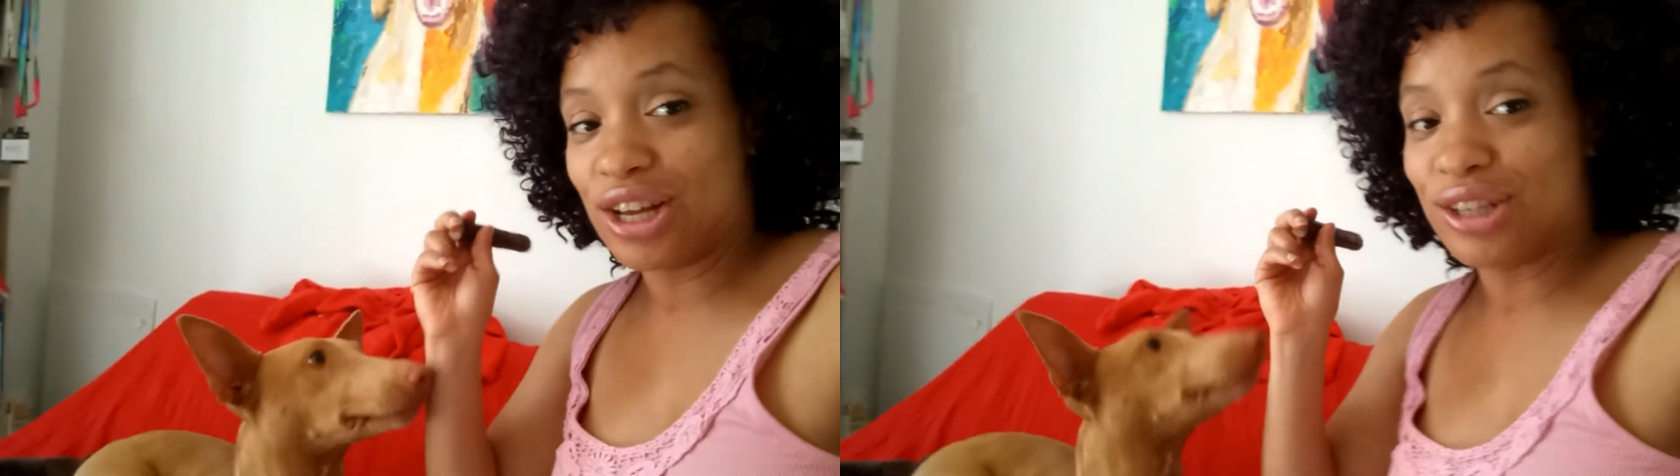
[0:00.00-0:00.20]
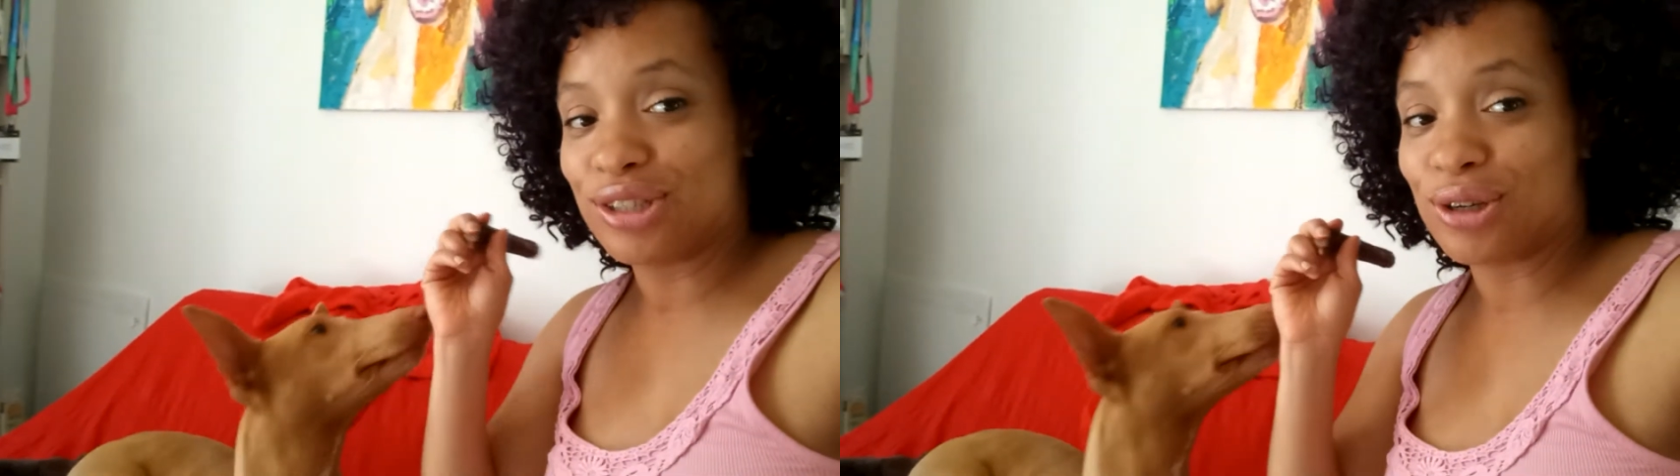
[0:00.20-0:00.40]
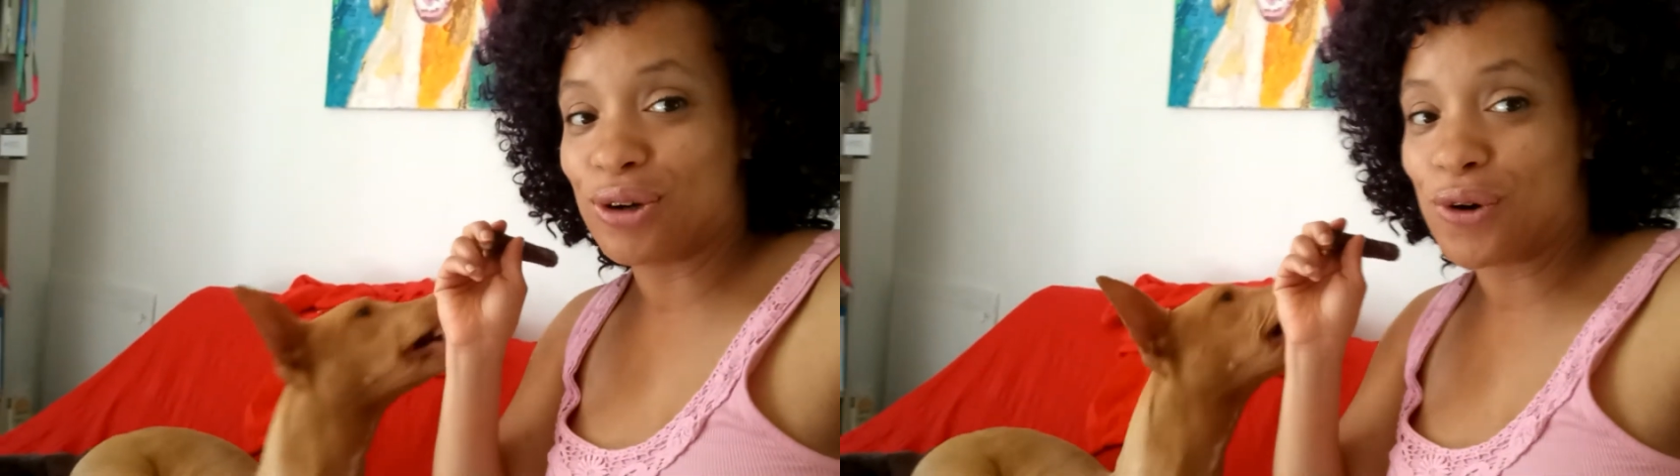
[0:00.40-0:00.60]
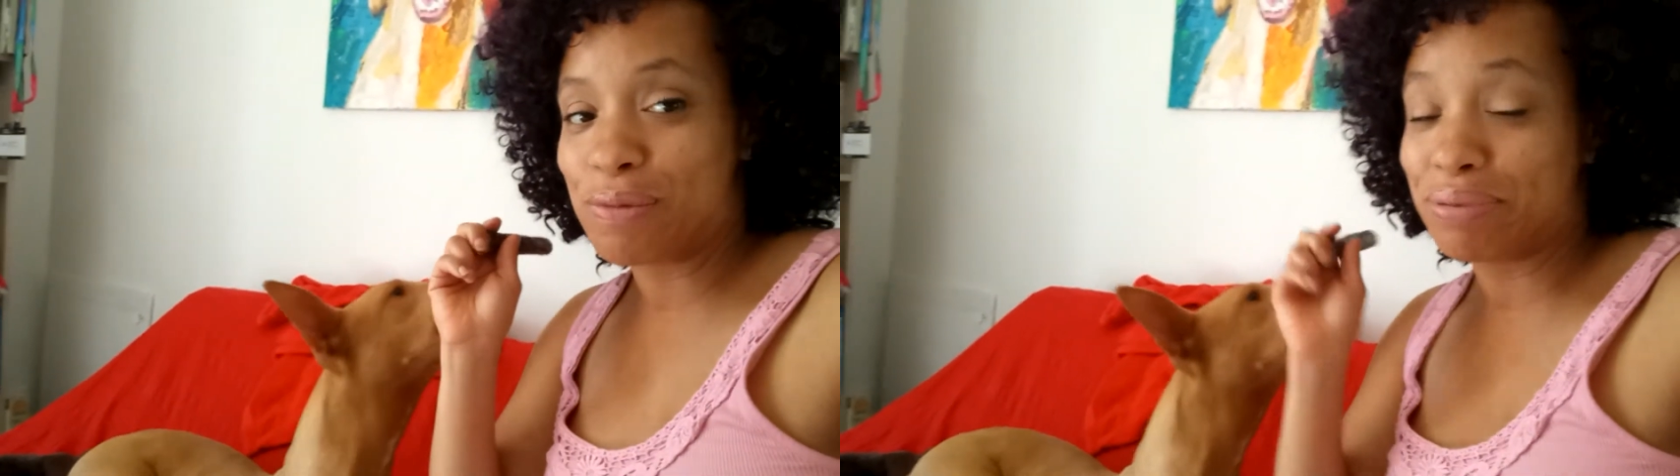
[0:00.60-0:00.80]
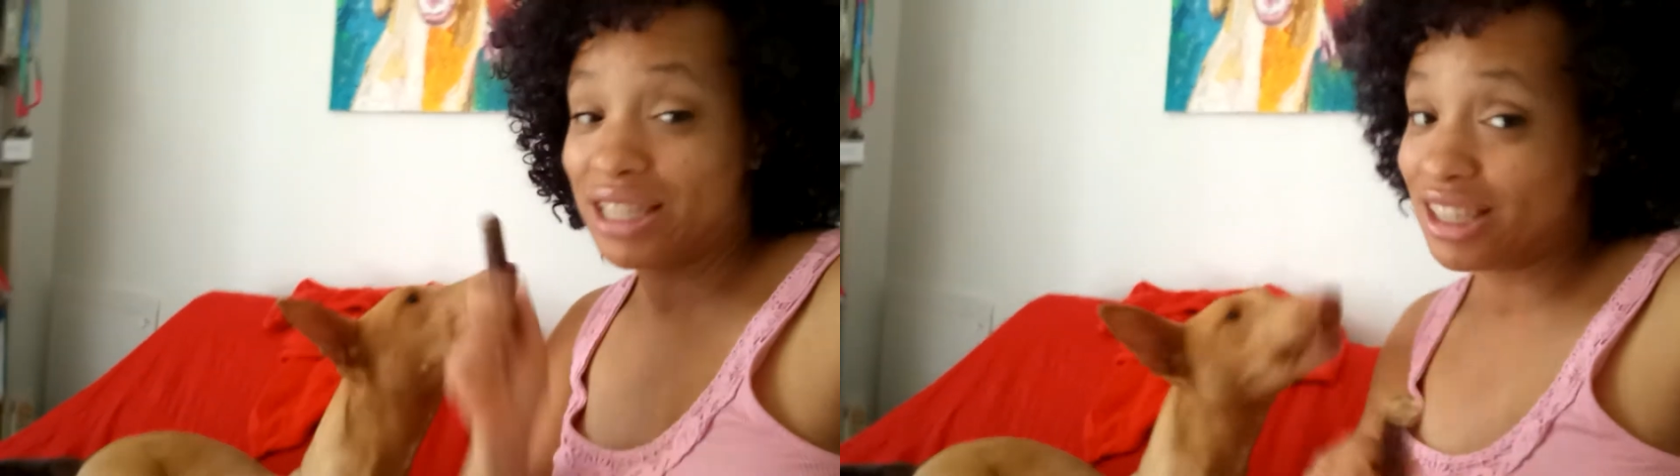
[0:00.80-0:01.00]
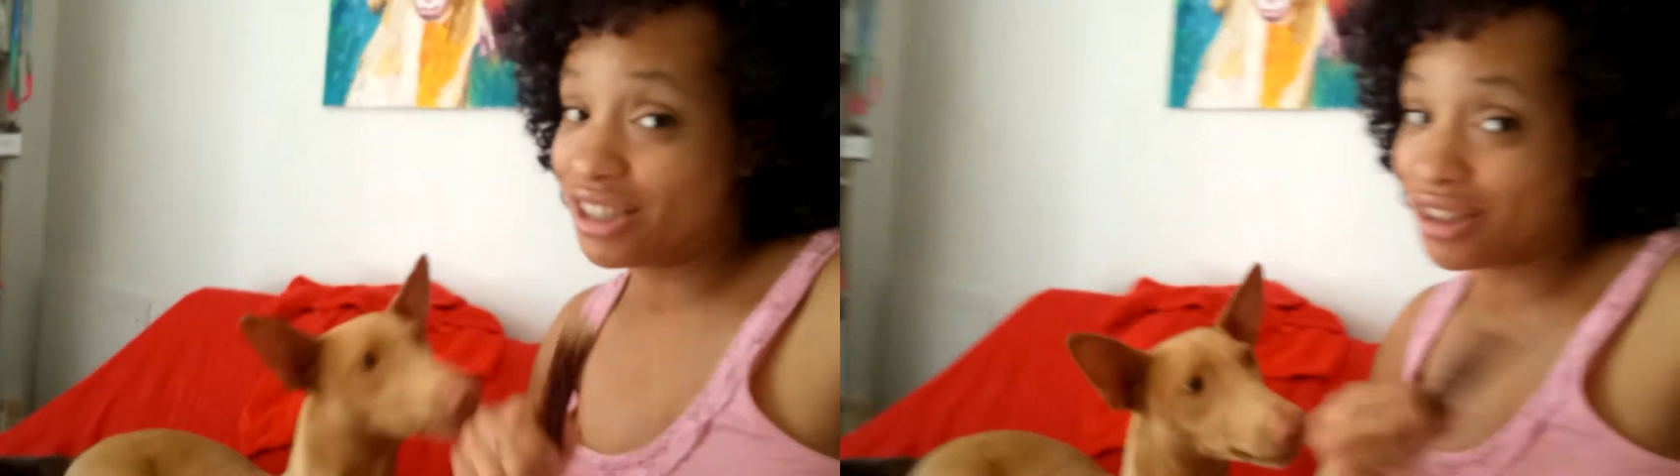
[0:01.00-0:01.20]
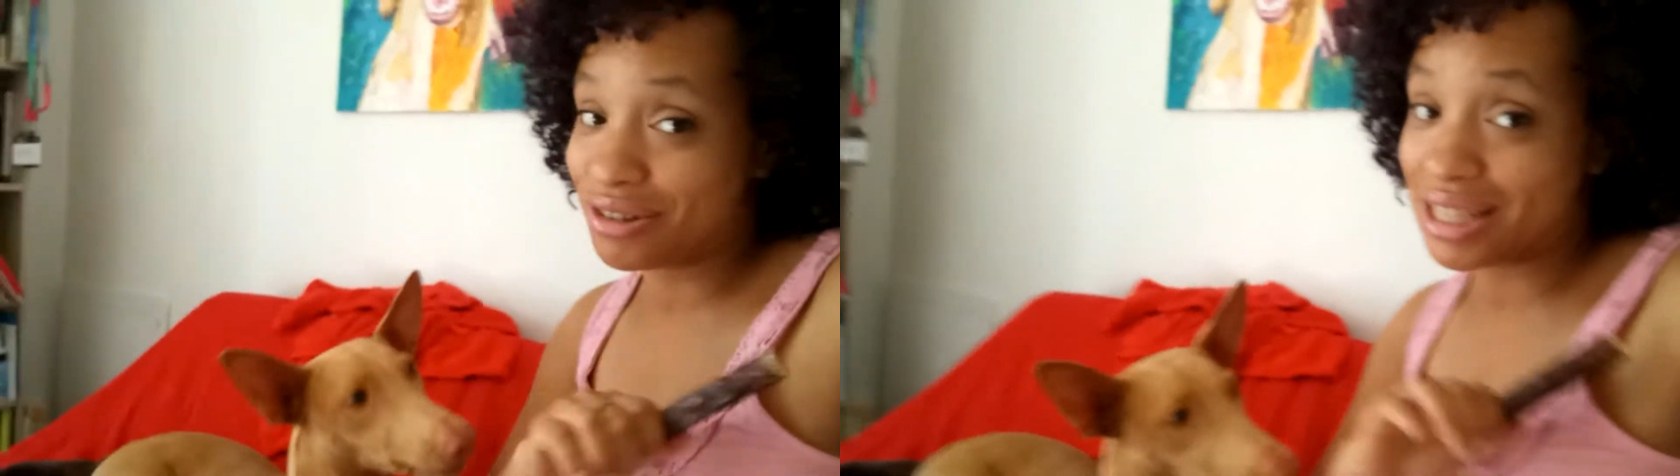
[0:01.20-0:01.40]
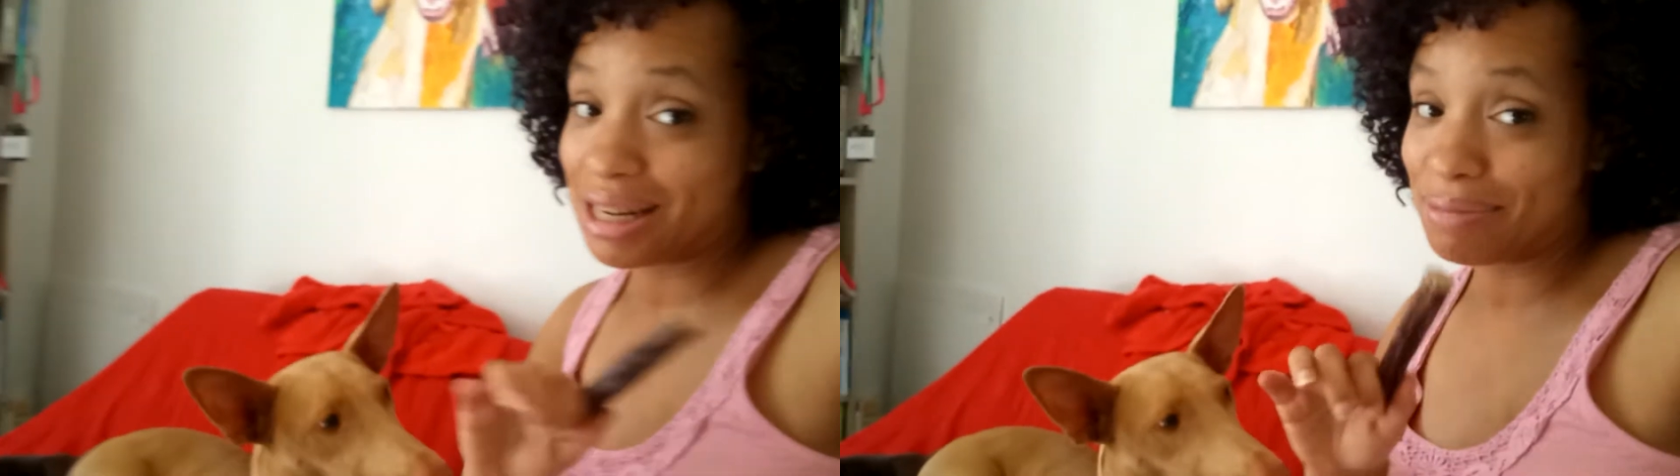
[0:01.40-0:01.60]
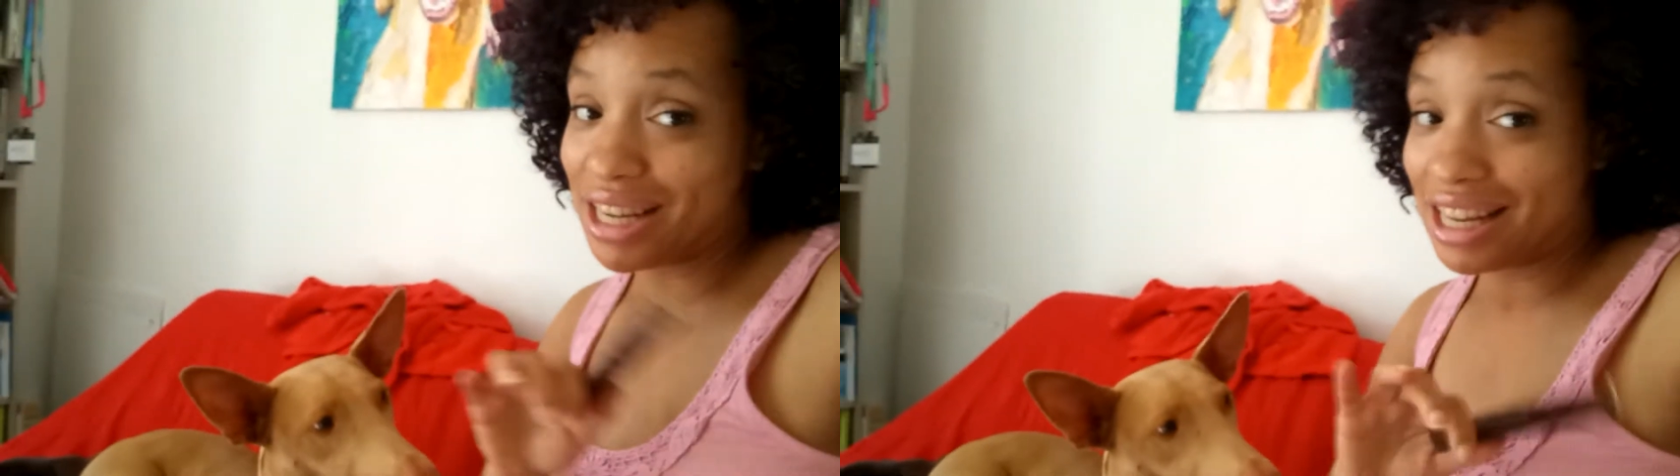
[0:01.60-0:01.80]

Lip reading: So please don't send me